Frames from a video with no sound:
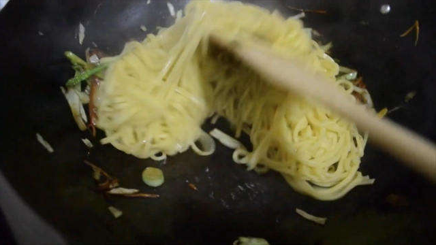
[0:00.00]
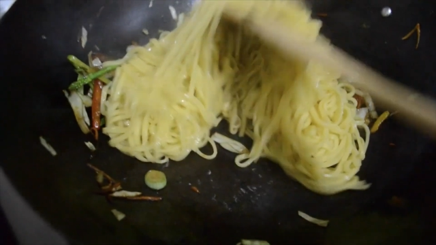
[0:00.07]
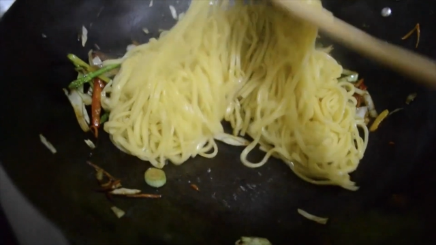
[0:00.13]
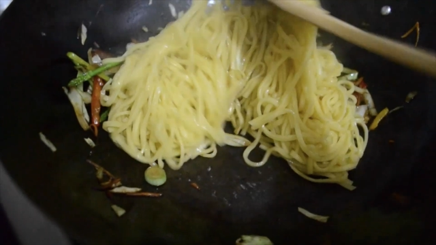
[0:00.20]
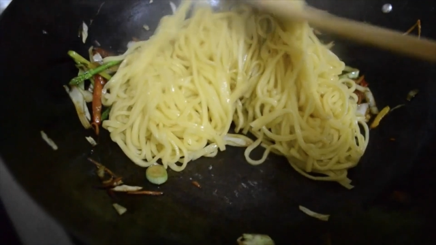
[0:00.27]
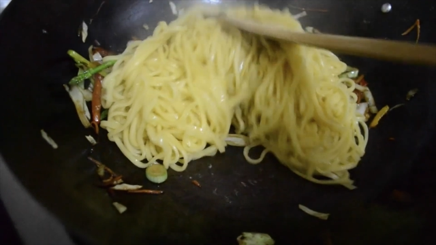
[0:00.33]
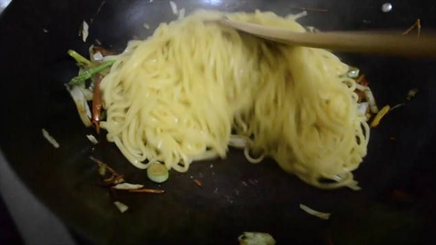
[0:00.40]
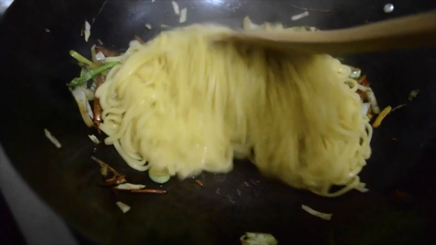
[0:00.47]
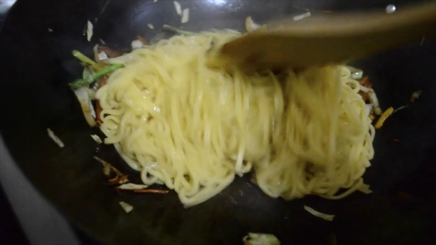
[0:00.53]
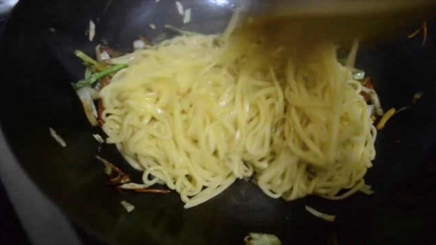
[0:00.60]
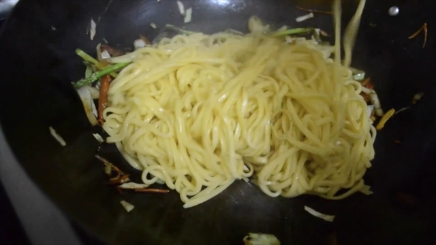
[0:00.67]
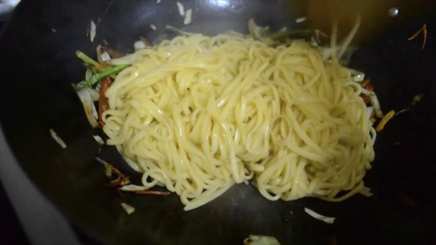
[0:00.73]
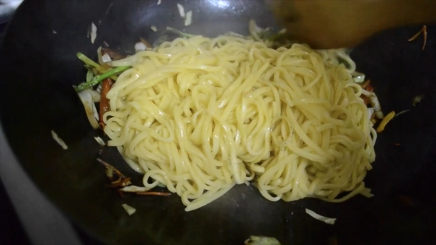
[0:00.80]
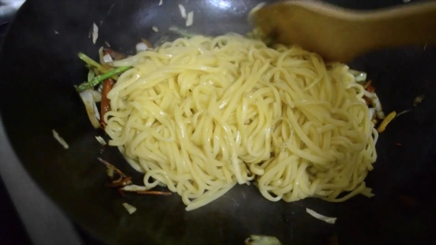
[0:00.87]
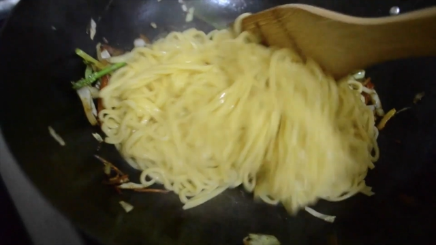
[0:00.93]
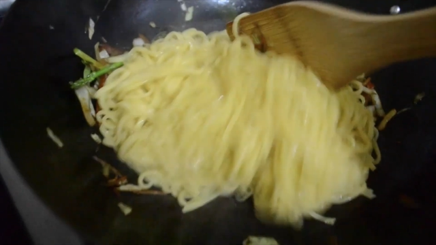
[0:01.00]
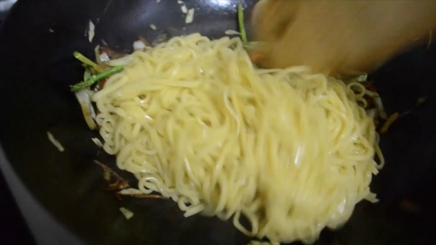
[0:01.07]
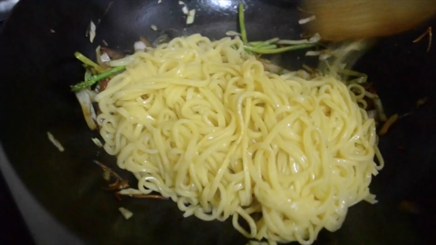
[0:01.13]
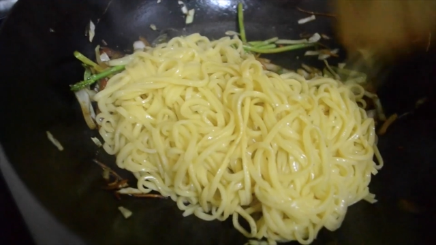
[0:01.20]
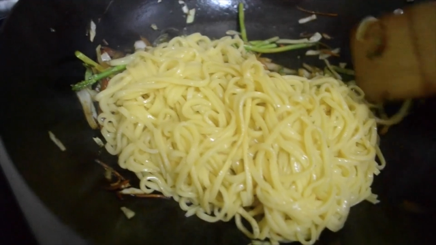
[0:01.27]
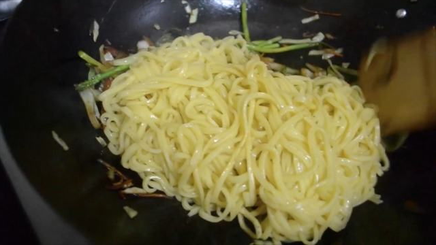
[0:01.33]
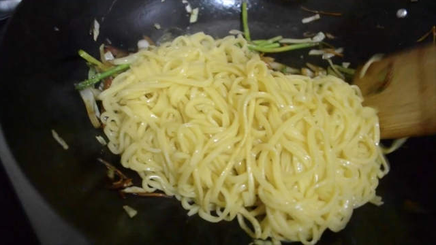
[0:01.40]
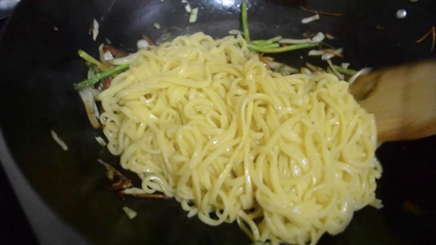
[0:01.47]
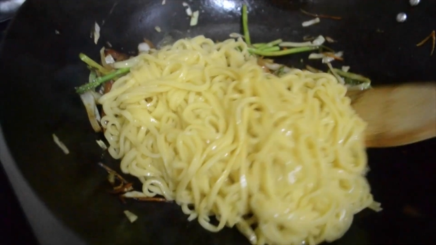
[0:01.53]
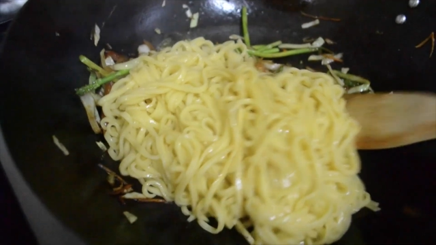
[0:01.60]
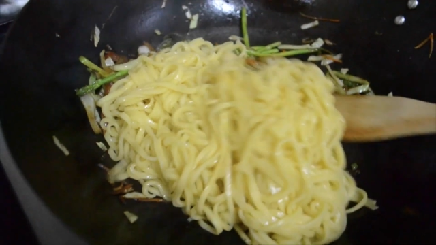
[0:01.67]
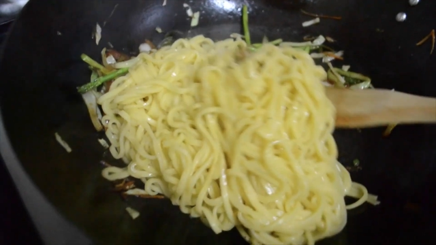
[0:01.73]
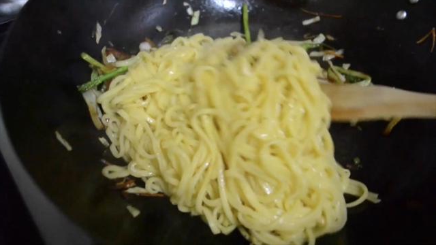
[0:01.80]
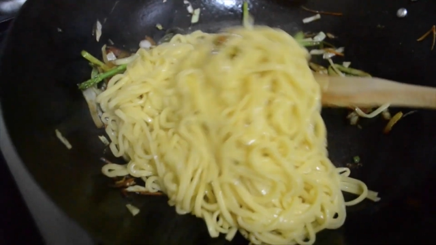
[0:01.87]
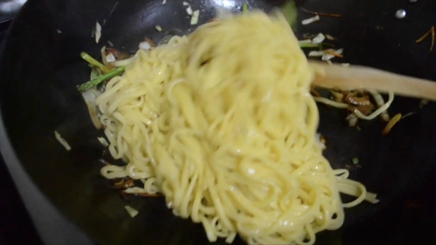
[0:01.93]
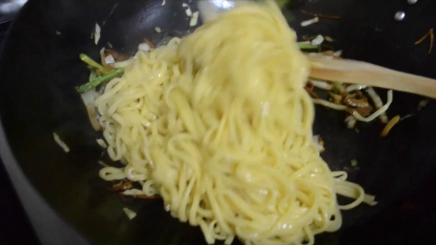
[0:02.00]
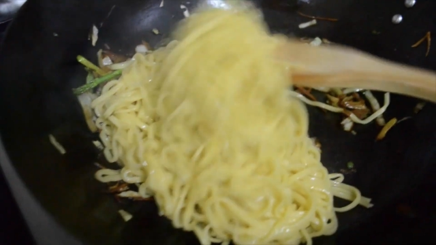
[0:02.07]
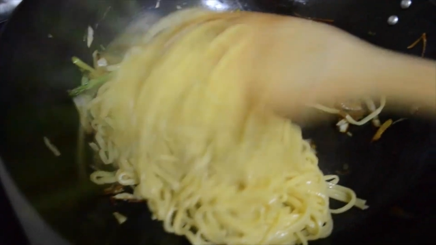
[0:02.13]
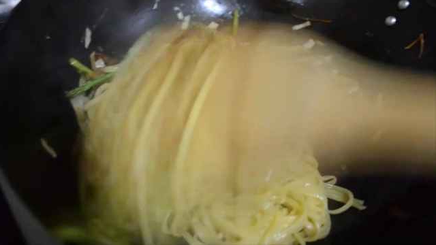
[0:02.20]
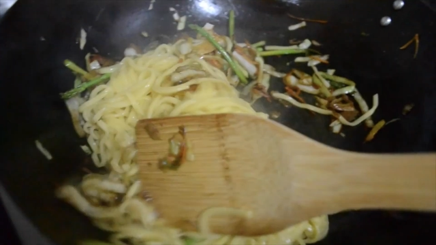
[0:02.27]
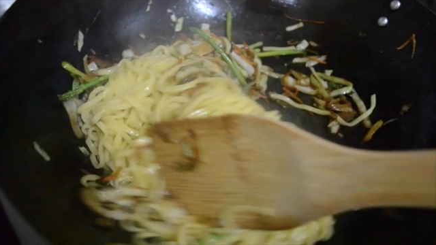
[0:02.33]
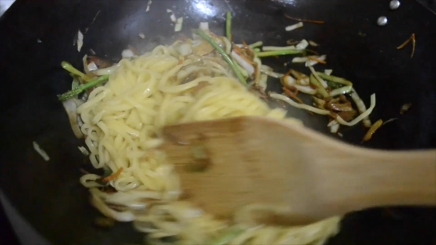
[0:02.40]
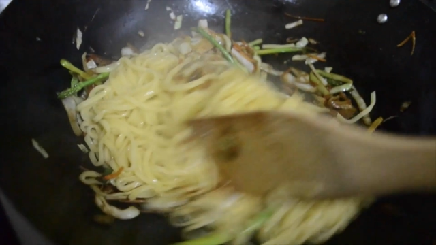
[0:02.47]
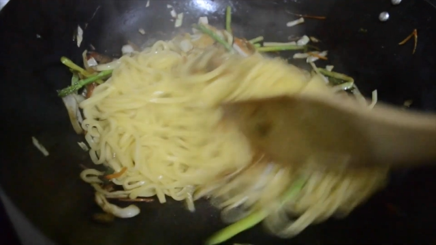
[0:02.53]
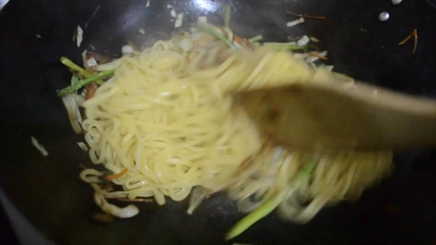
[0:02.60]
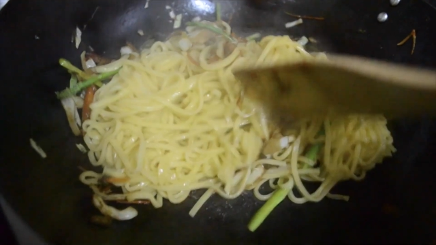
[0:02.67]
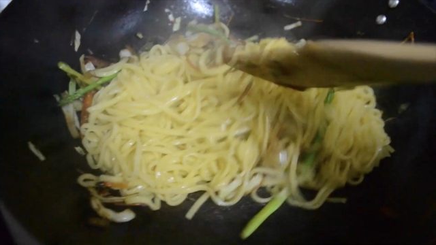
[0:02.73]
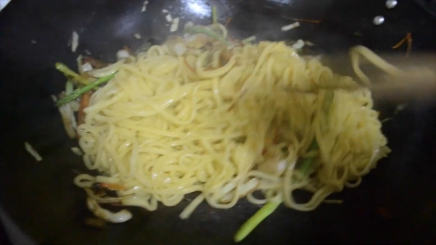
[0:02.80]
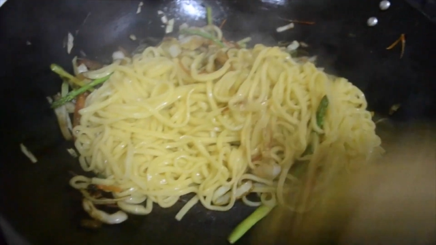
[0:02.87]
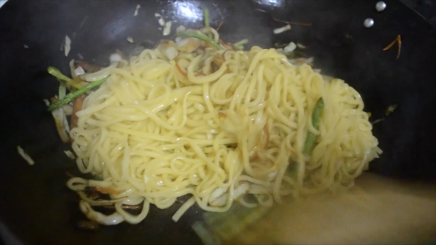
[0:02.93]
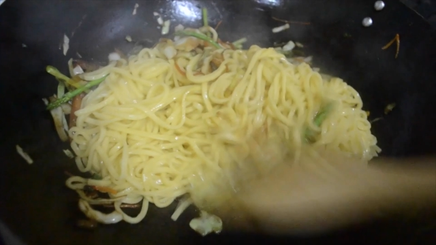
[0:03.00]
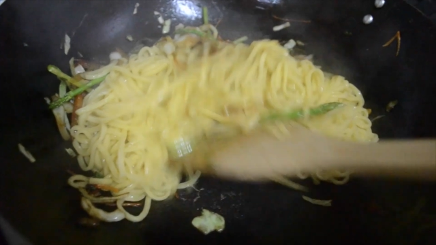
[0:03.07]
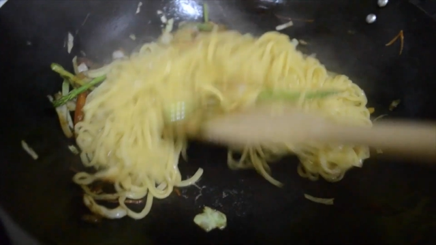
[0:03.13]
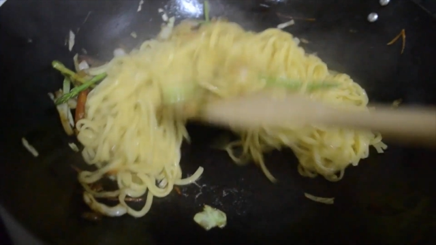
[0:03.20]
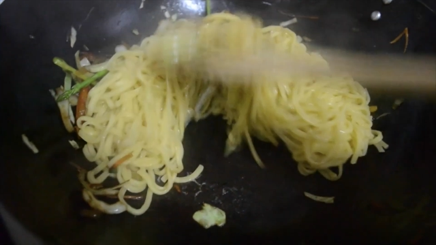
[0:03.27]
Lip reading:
[unreadable: no face in view]